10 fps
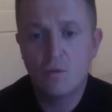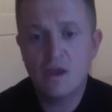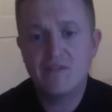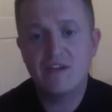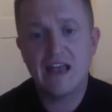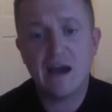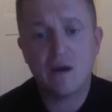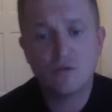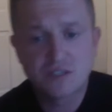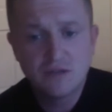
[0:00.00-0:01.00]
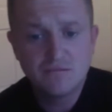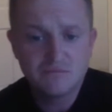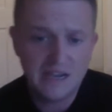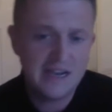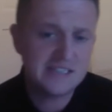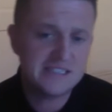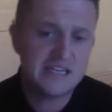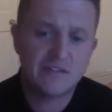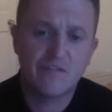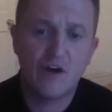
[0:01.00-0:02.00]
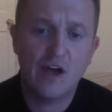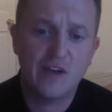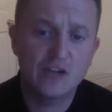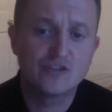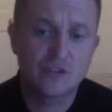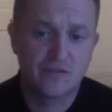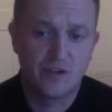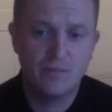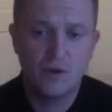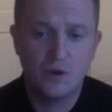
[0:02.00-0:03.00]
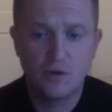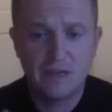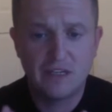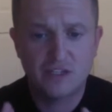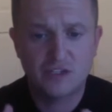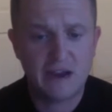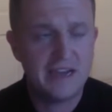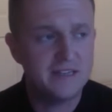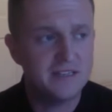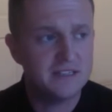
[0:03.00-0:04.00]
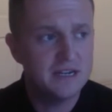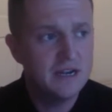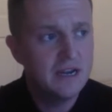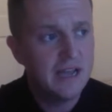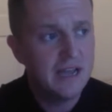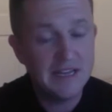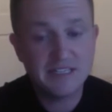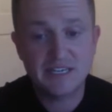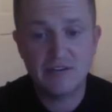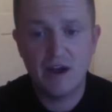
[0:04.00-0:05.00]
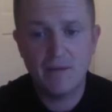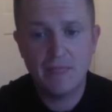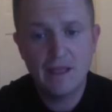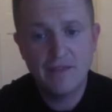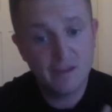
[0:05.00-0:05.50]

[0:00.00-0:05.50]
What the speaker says: We've allowed in excess of 500 of them who have been trained in Syria.